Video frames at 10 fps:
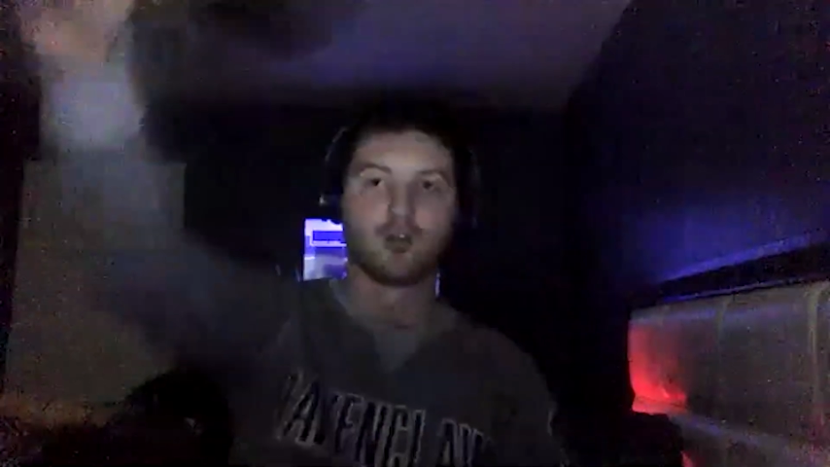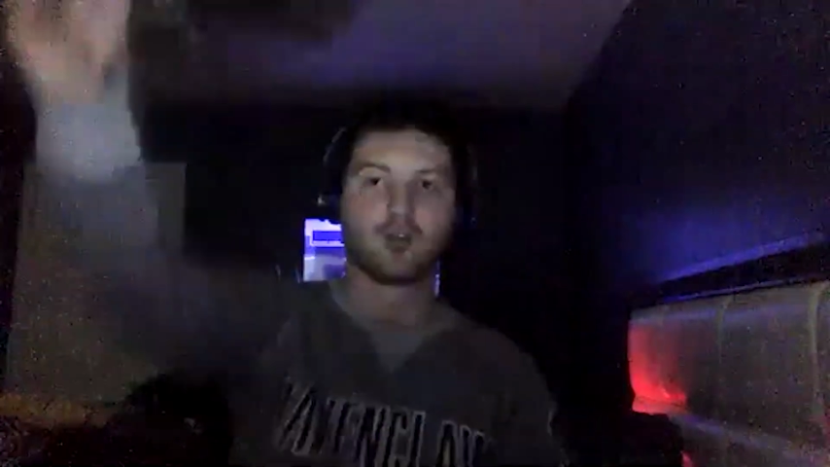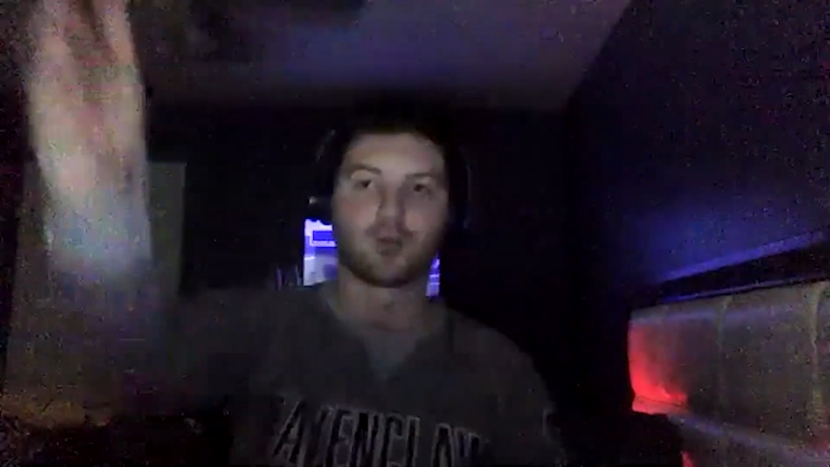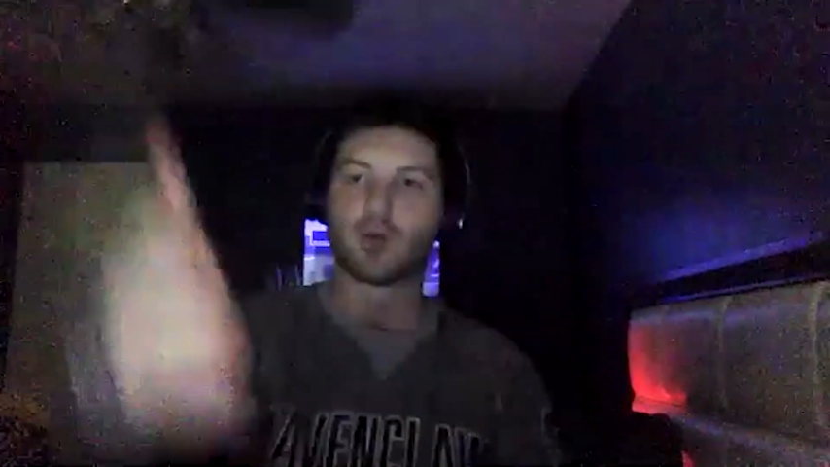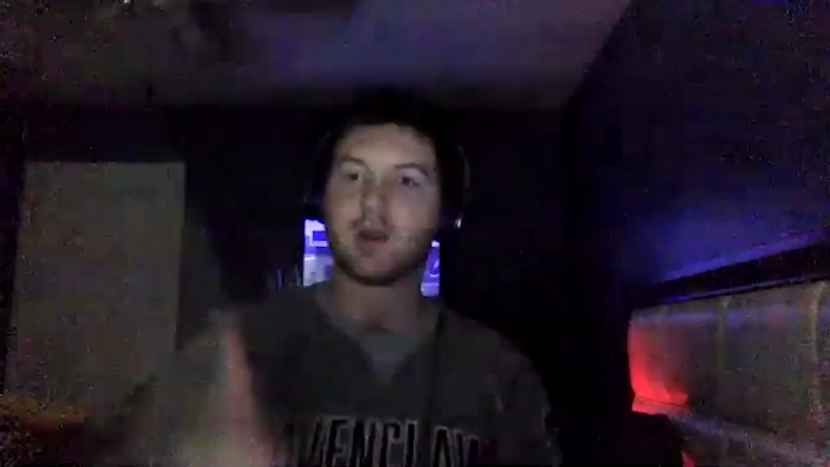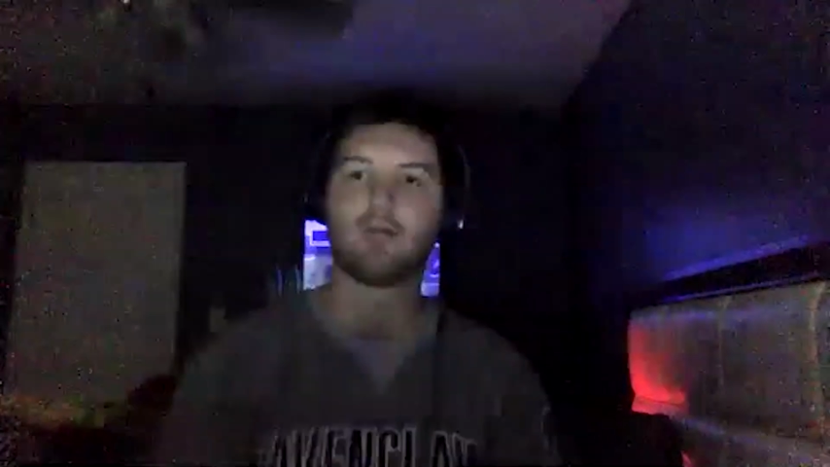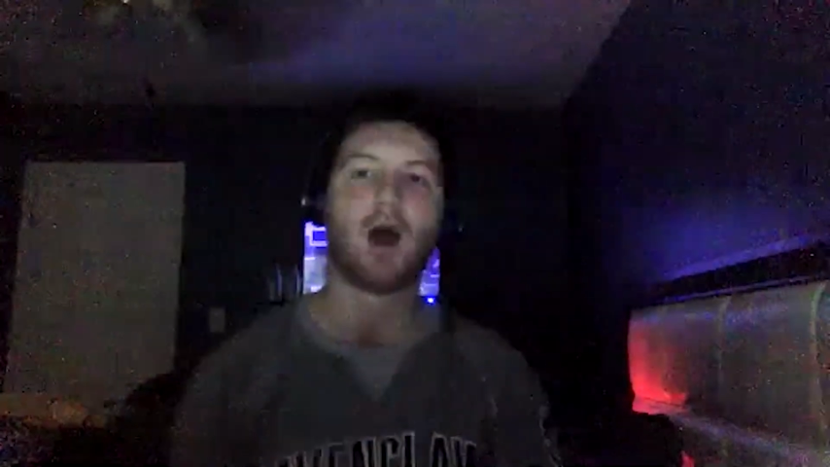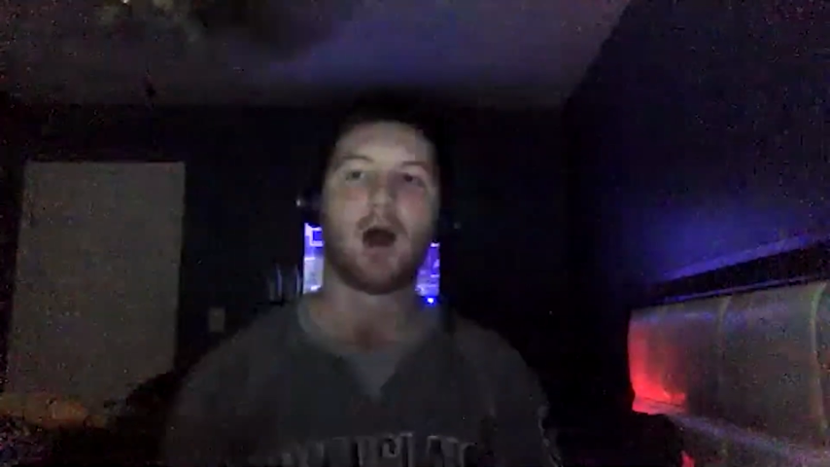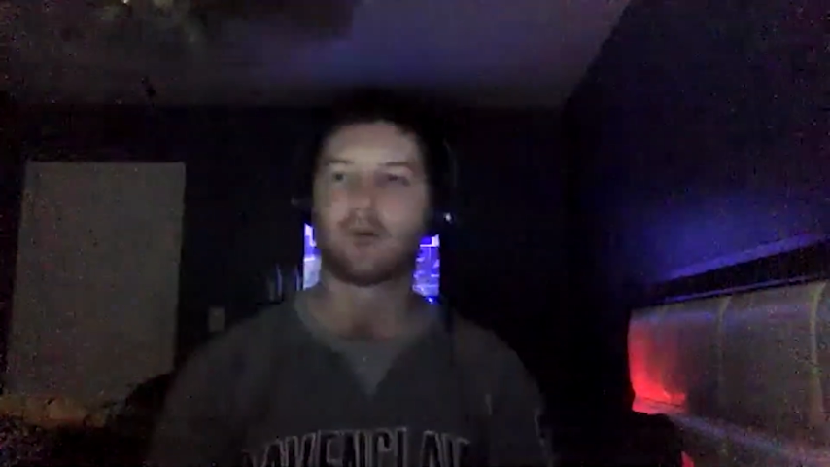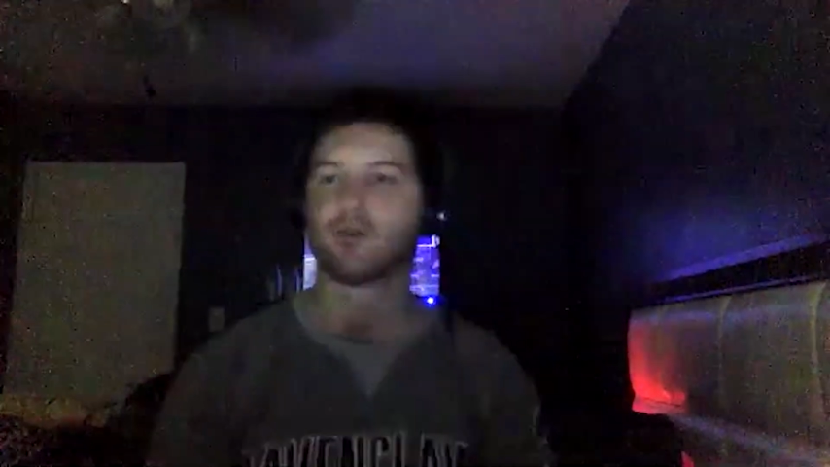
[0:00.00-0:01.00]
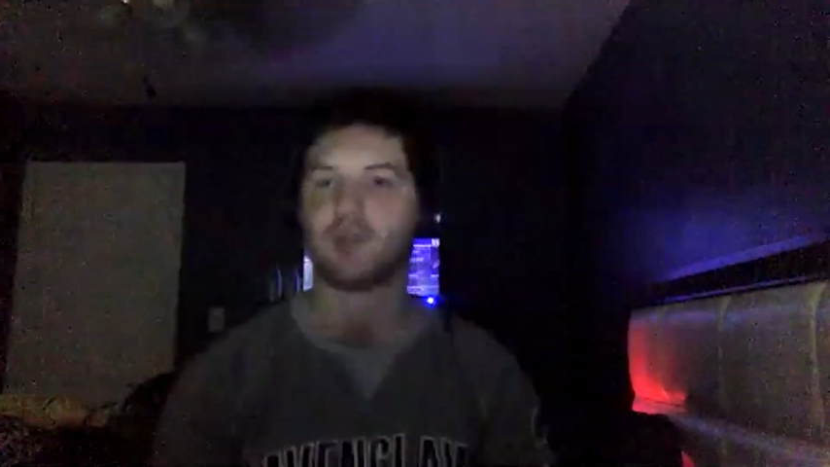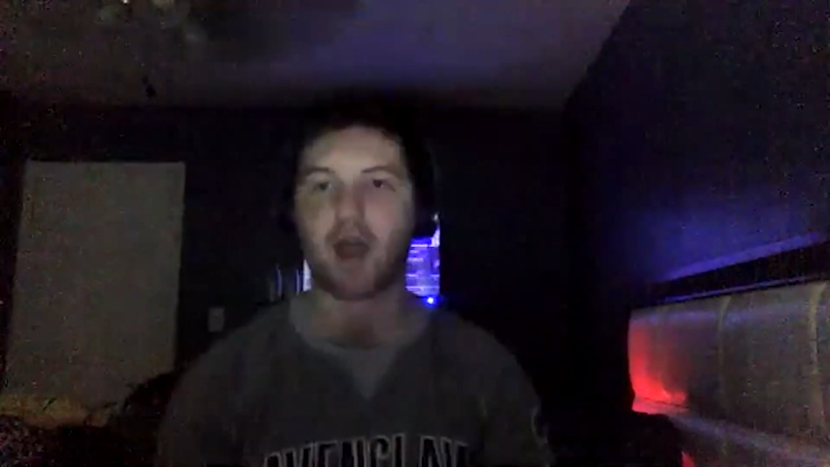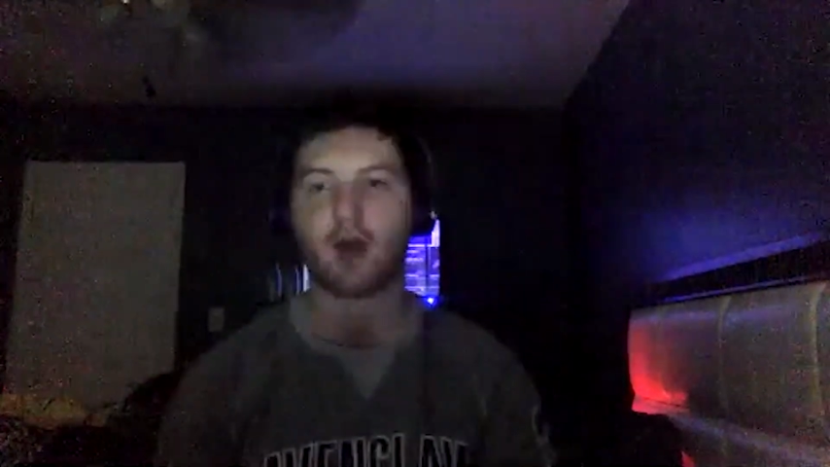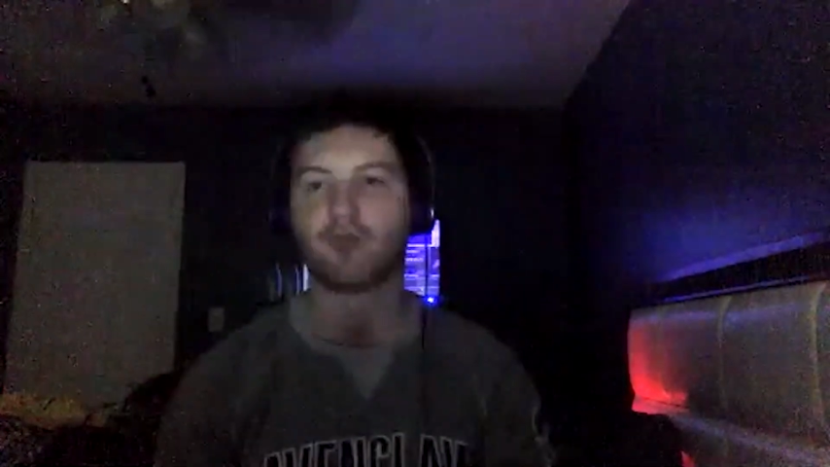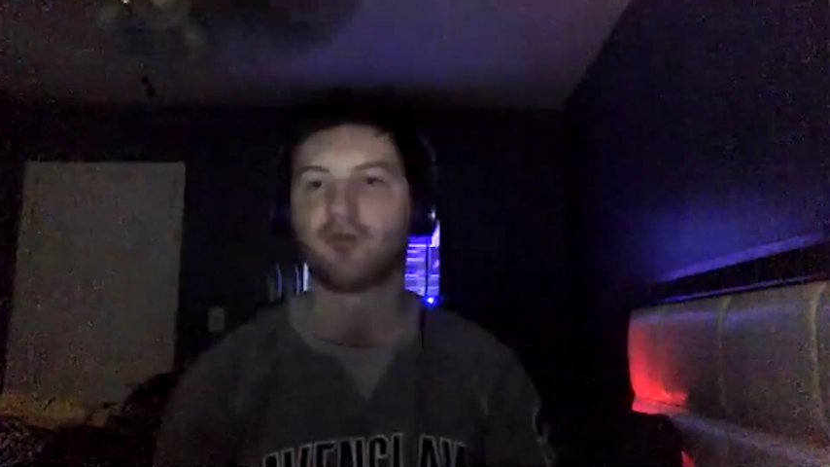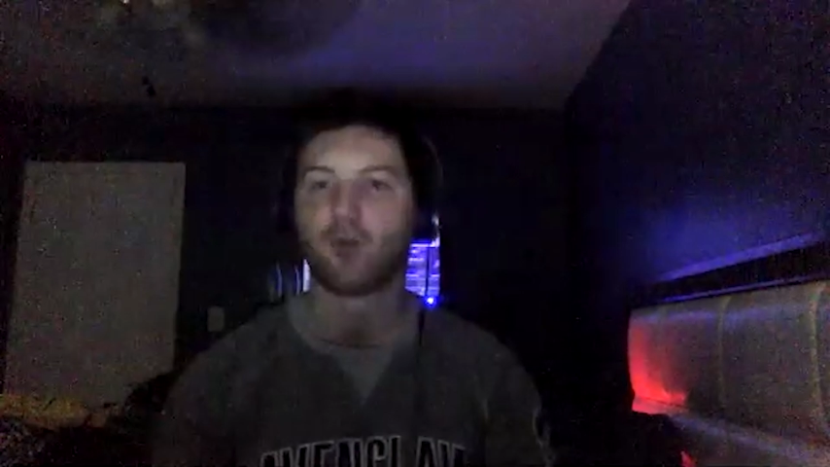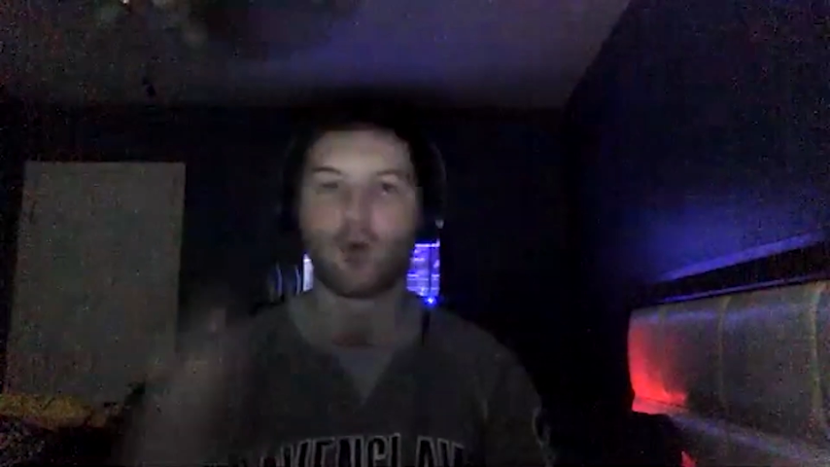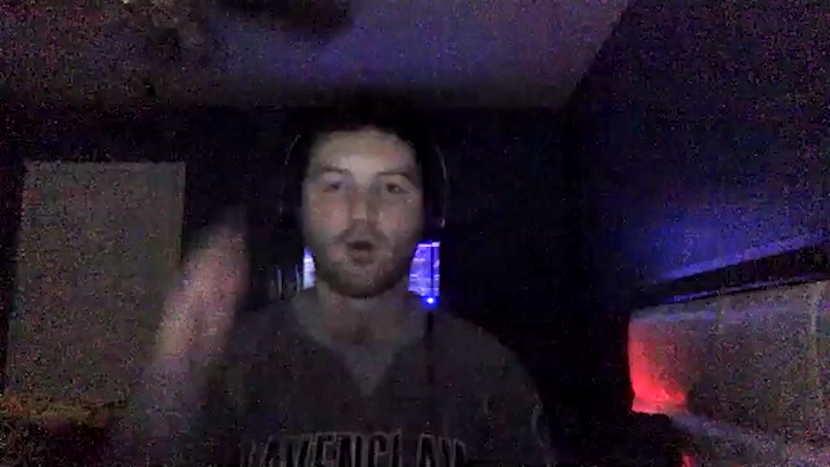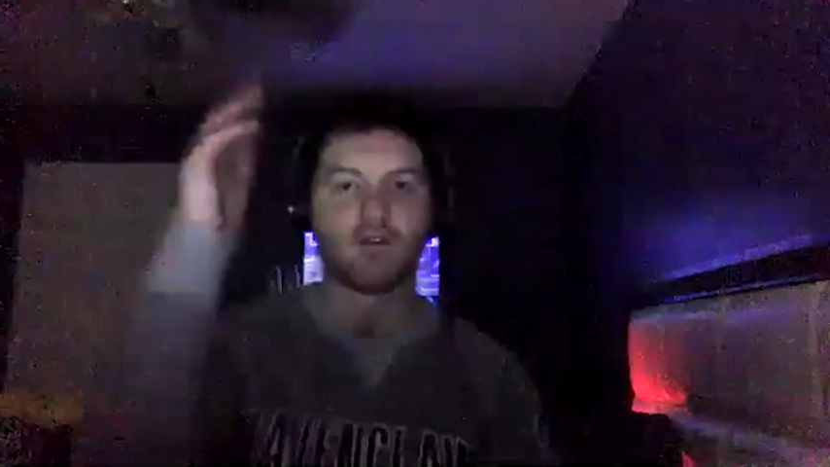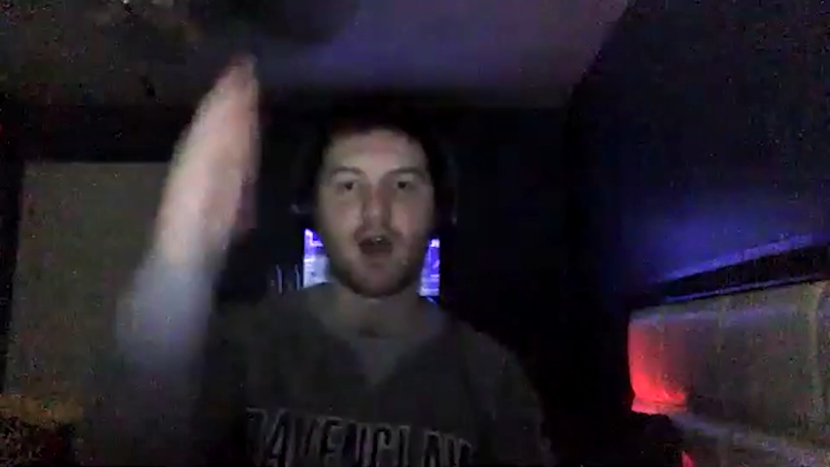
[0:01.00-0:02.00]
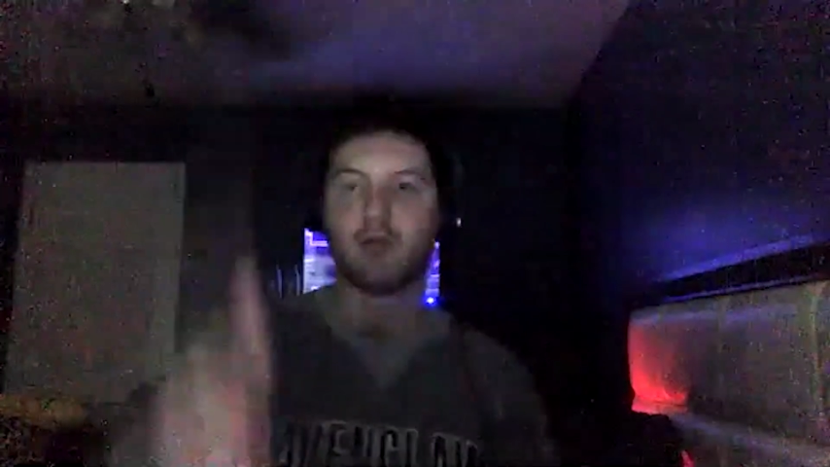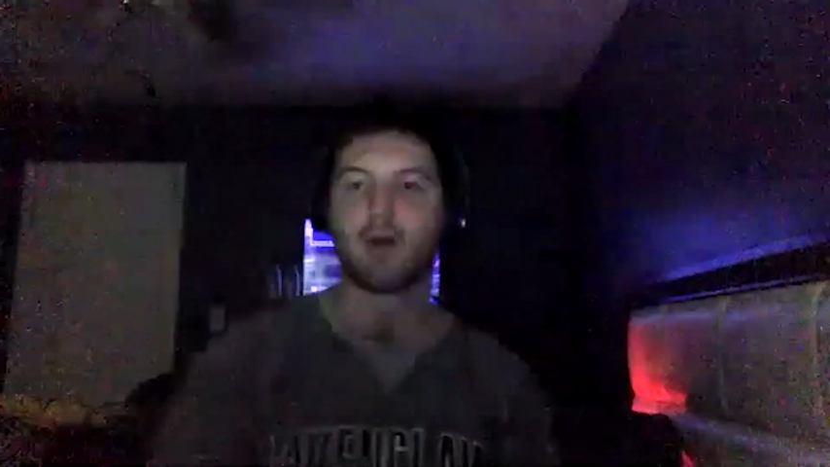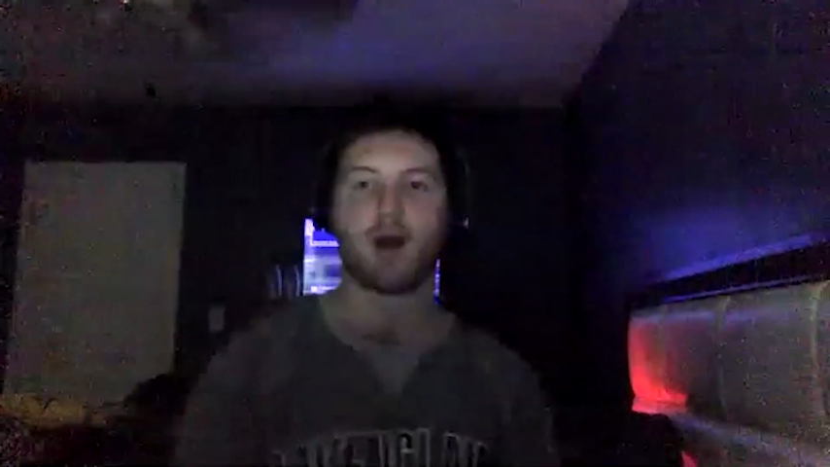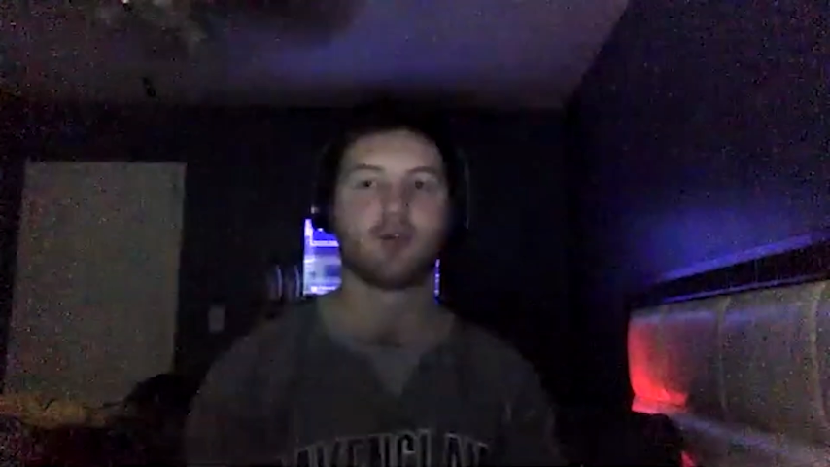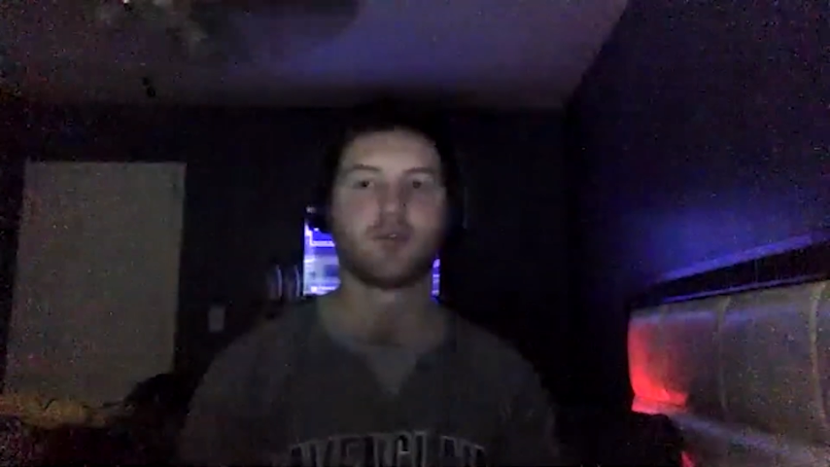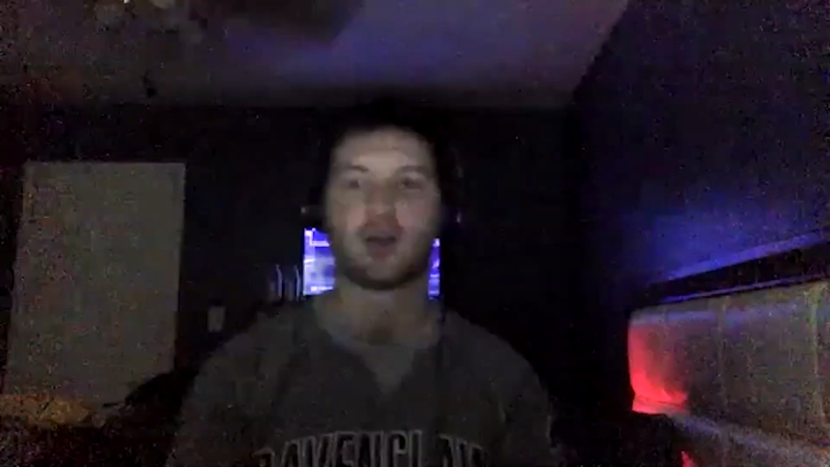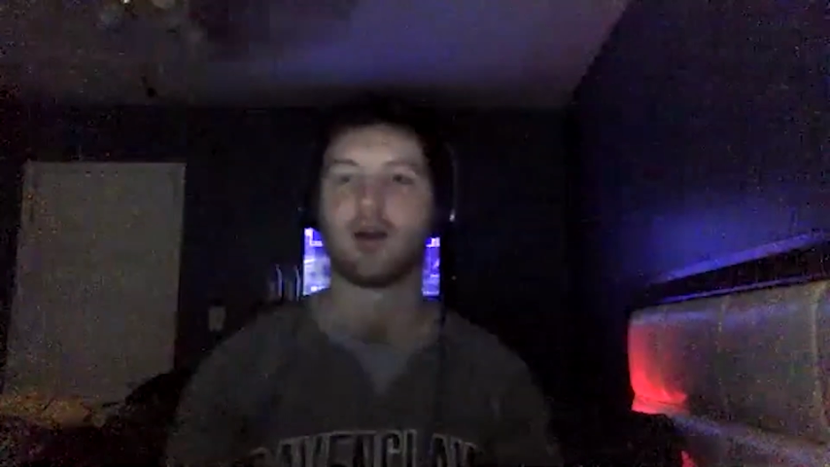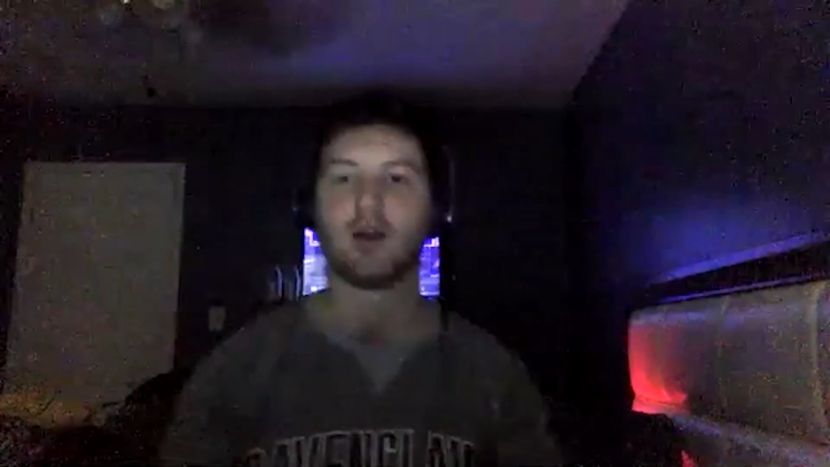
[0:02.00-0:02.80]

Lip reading: 3 miles down, 4 or 5 miles down.